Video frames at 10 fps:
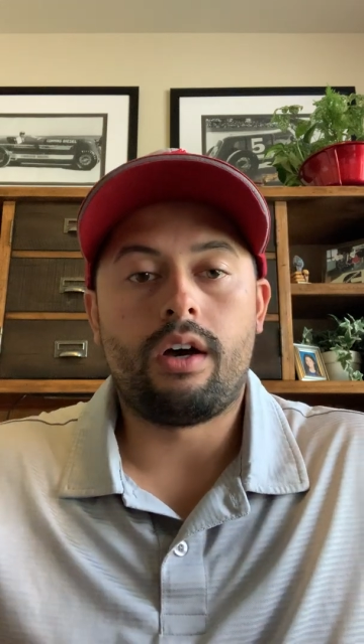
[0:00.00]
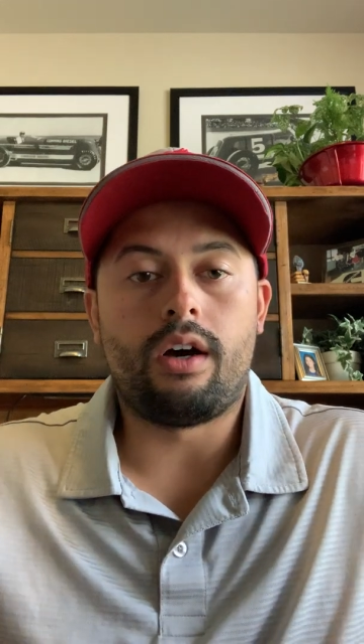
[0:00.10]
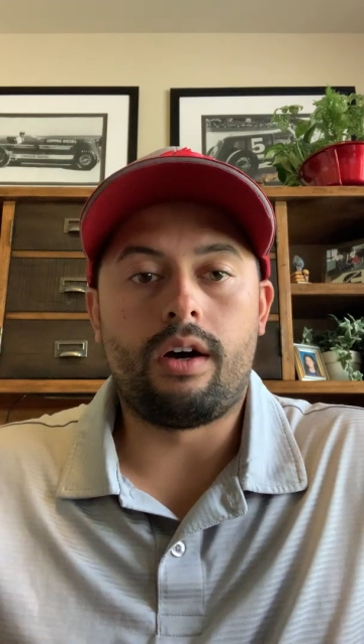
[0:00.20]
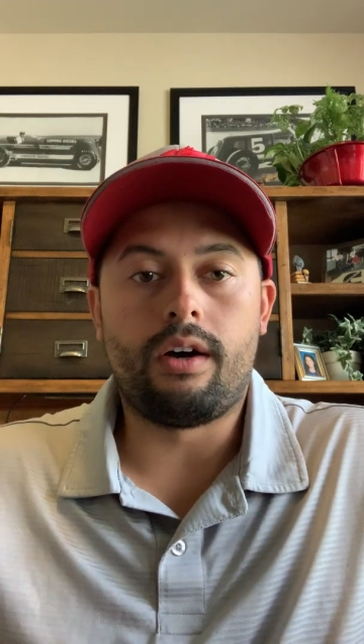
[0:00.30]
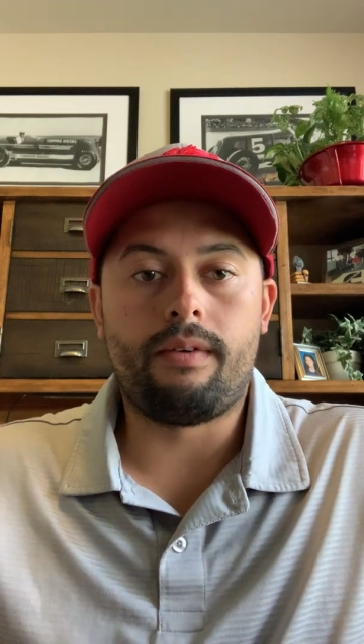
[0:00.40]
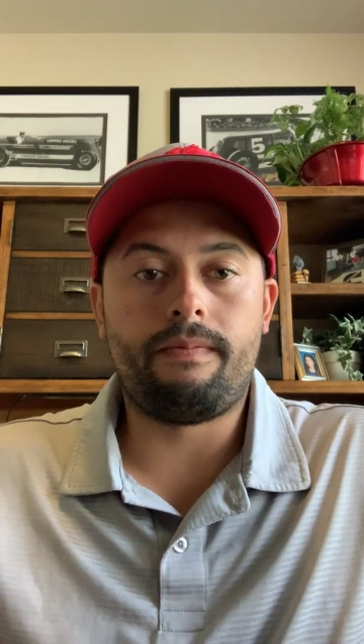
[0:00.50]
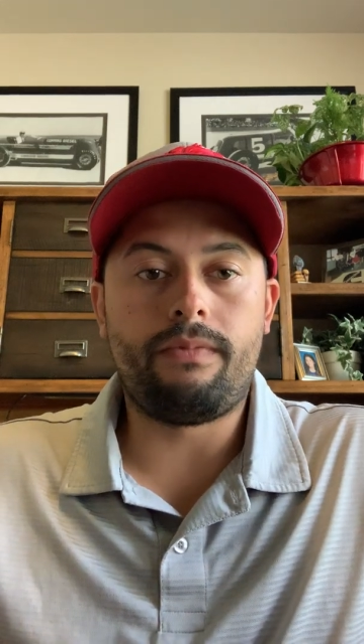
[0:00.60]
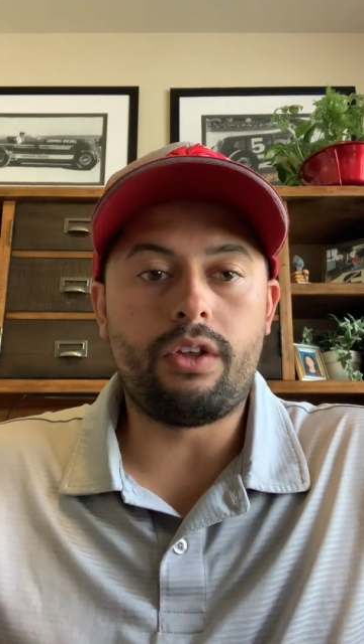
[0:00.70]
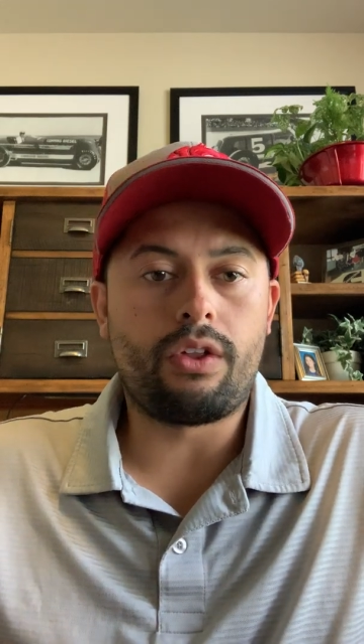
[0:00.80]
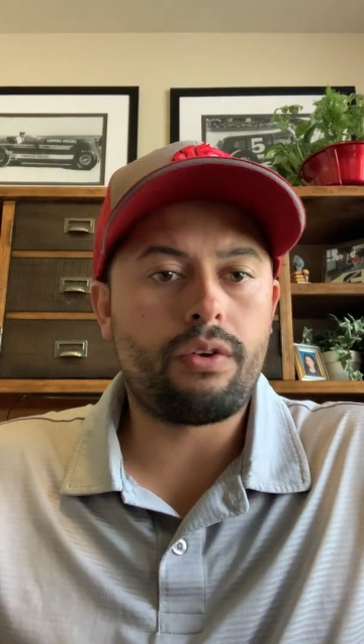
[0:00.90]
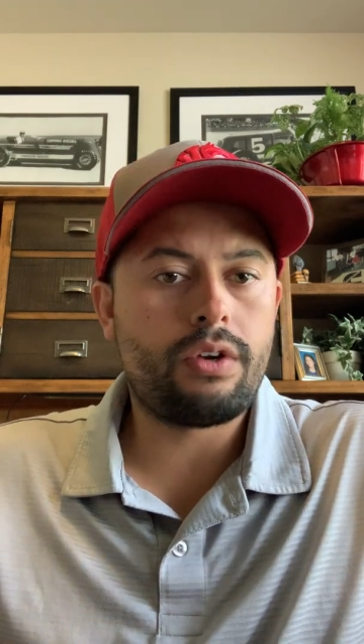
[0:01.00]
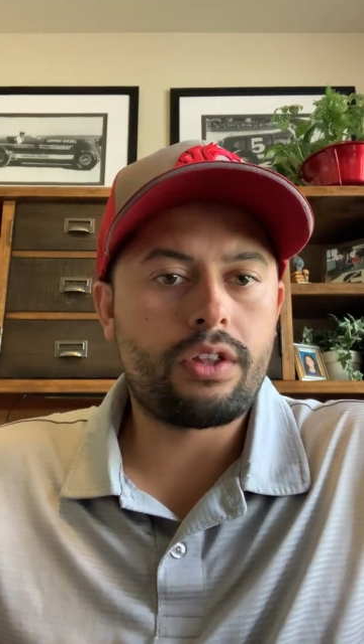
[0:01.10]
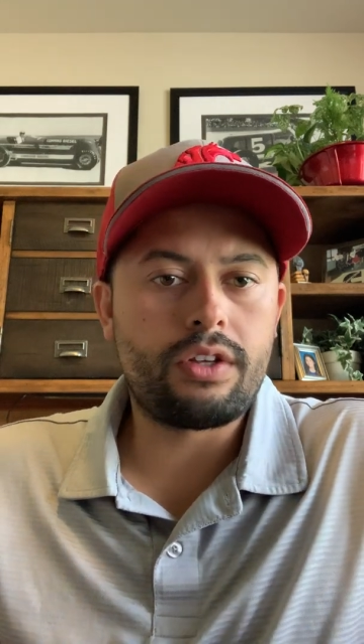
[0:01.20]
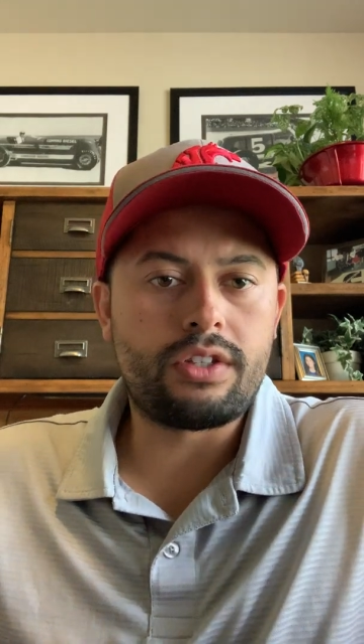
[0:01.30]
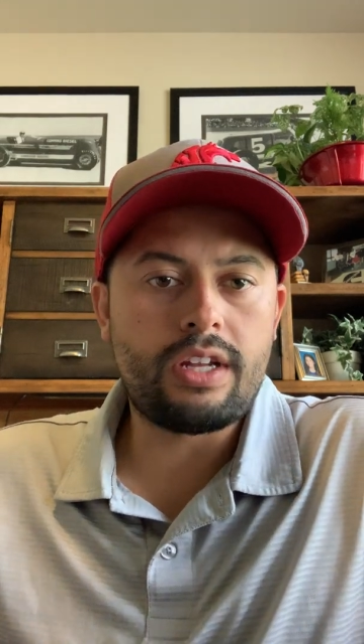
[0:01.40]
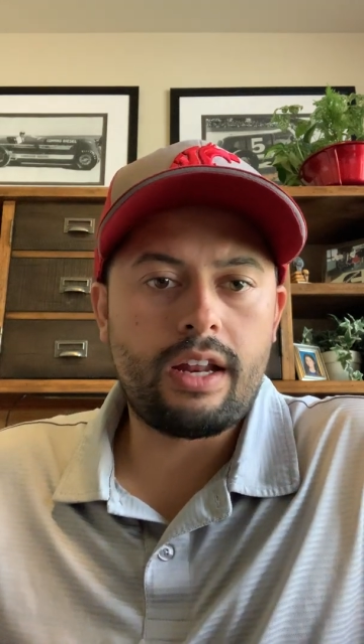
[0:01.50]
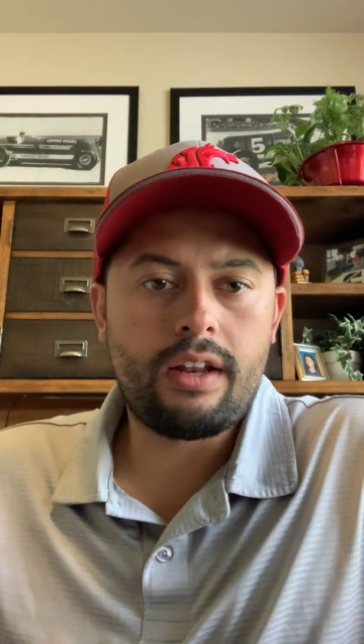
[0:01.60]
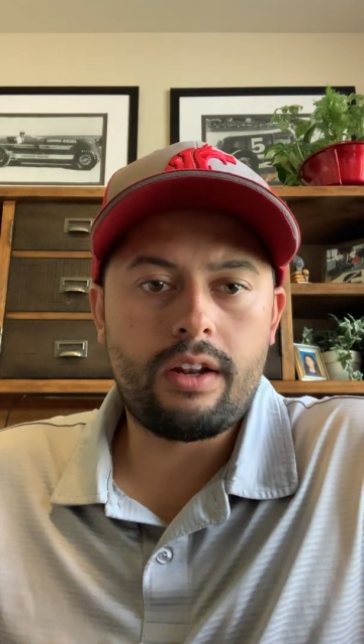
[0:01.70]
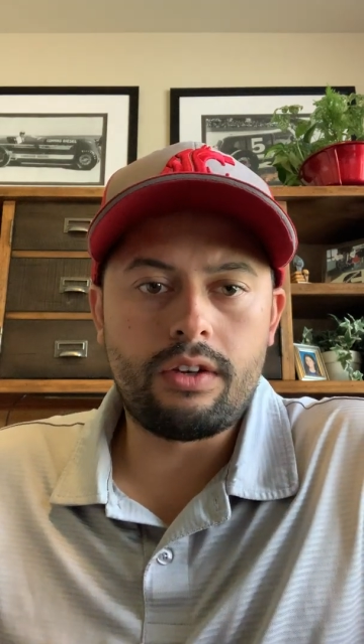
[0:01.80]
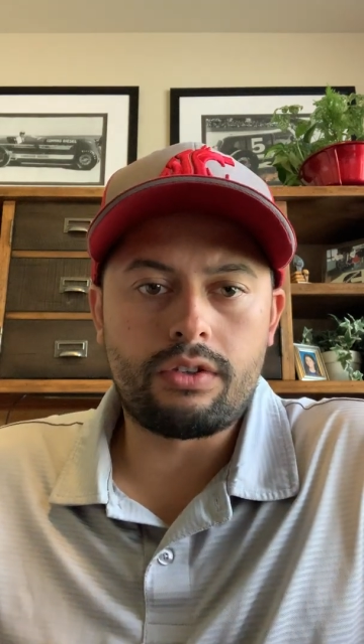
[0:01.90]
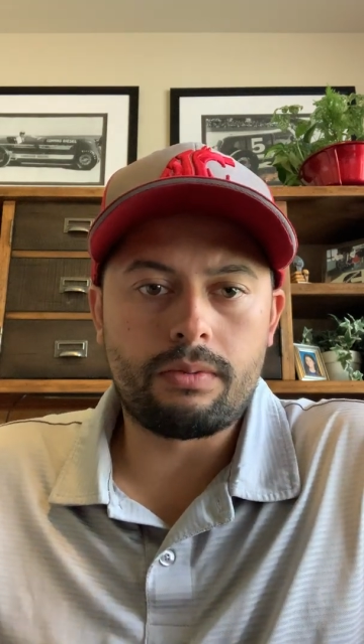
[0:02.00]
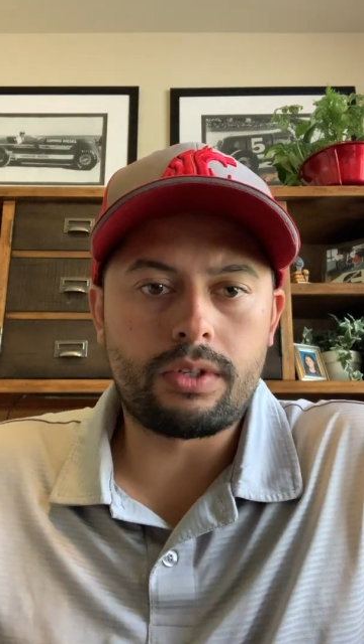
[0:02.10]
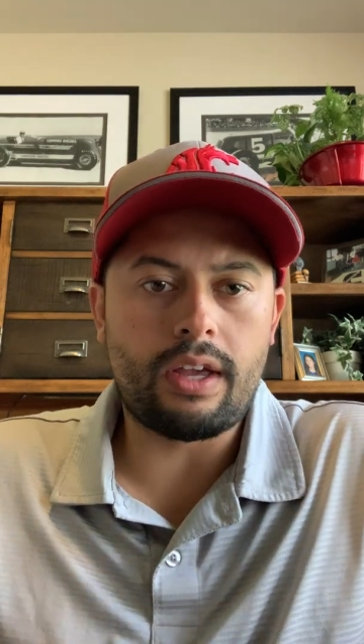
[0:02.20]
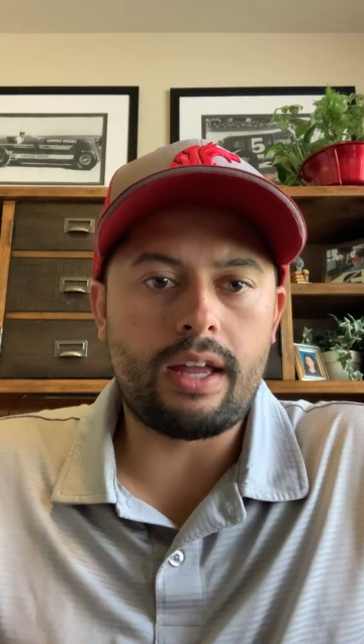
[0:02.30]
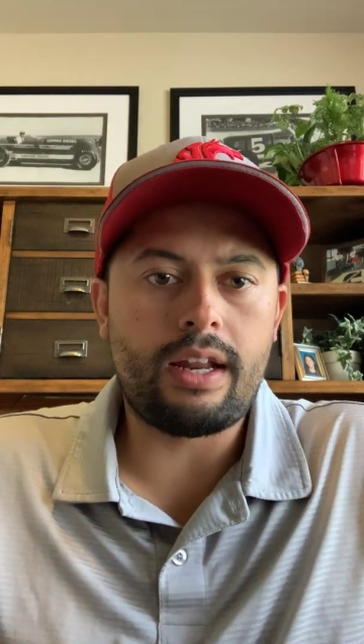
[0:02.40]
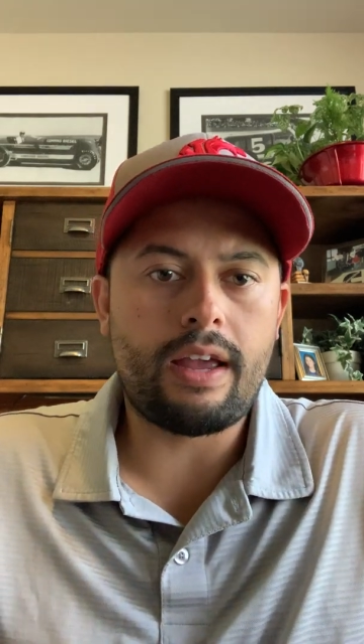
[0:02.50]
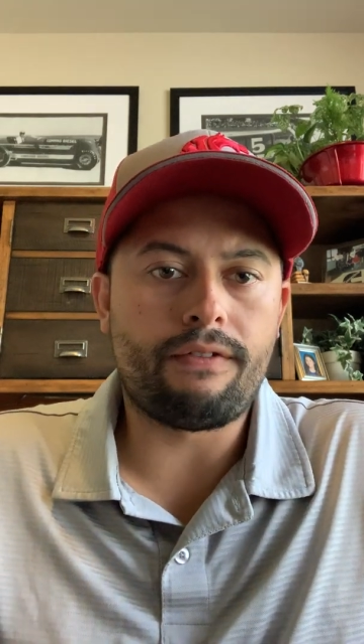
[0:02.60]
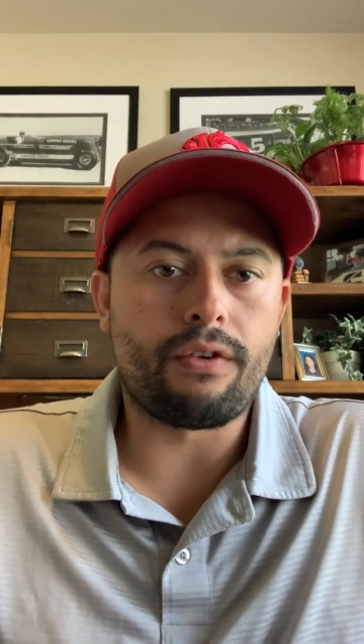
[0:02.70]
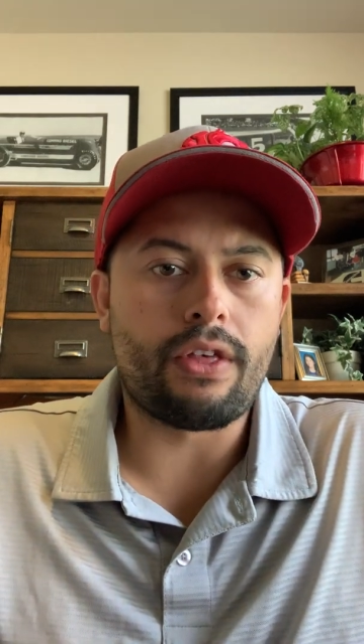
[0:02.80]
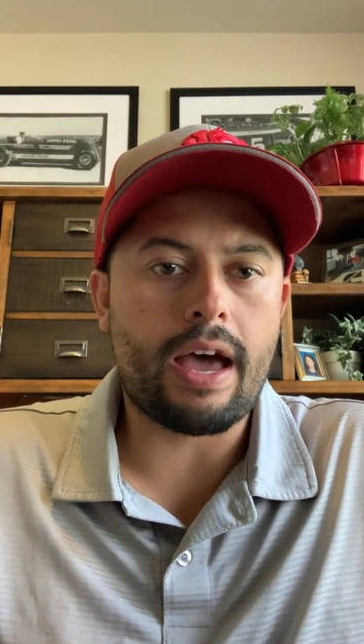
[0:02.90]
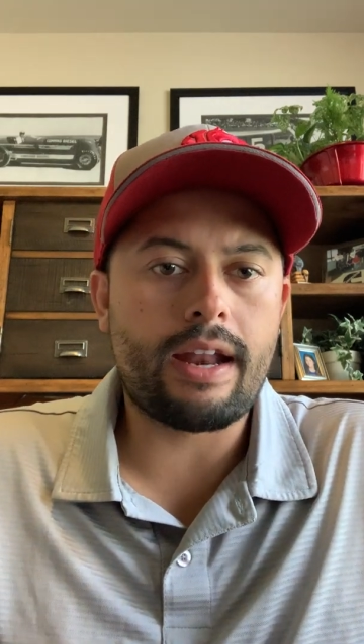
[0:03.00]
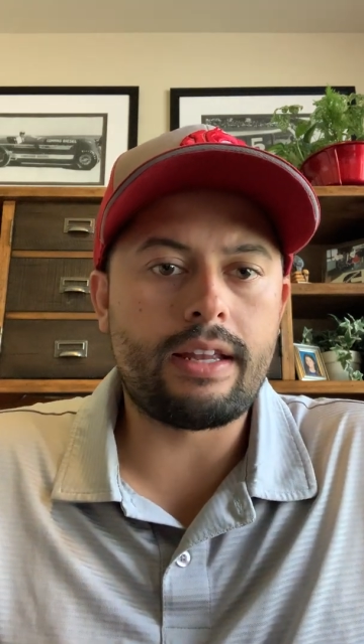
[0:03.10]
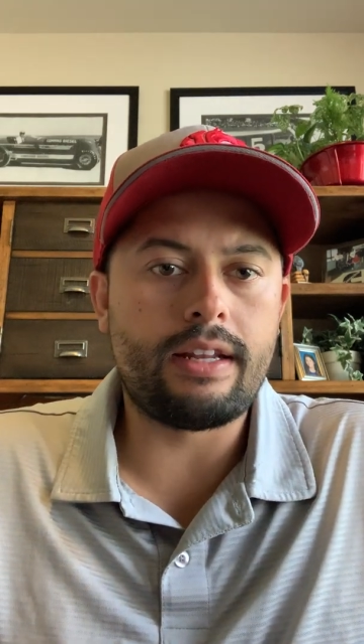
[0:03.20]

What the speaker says: Although nothing's stated in terms of the ADA for that,